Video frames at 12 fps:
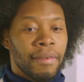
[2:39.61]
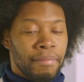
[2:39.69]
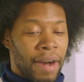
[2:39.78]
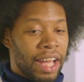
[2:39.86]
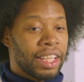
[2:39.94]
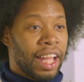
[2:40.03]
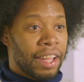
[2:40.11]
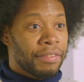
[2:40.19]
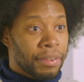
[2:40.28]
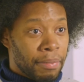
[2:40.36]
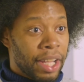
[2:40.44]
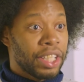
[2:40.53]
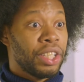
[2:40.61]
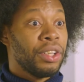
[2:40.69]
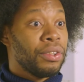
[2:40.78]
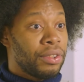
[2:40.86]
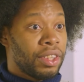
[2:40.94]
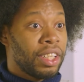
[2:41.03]
my life and my
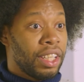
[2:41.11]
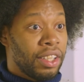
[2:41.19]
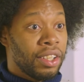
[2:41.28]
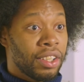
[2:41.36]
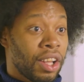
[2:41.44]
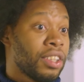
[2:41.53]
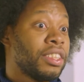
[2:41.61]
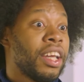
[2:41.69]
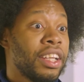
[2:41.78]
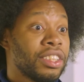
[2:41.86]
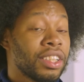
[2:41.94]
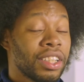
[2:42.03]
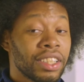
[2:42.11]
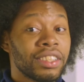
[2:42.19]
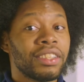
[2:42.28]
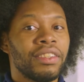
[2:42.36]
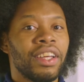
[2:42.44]
youth in Los Angeles